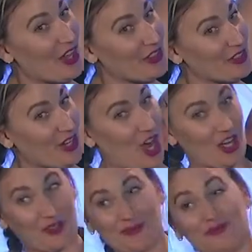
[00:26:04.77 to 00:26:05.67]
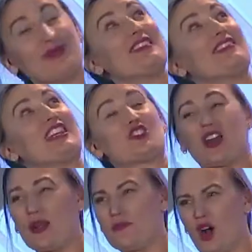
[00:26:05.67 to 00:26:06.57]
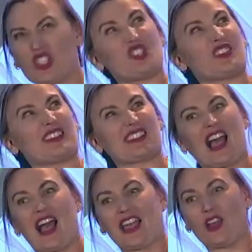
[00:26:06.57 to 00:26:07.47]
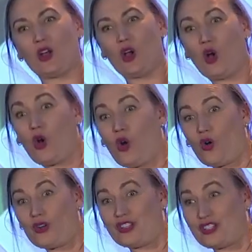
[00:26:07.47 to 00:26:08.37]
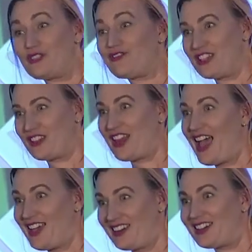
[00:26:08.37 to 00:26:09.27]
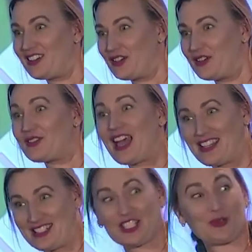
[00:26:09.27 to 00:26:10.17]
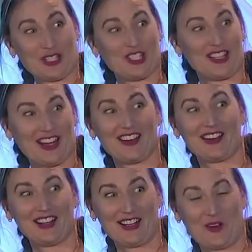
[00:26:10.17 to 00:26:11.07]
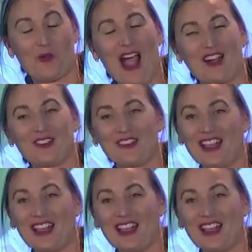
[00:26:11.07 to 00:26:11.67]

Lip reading: other arm and try to punch the sky. Do you feel that? That switch there? Wow.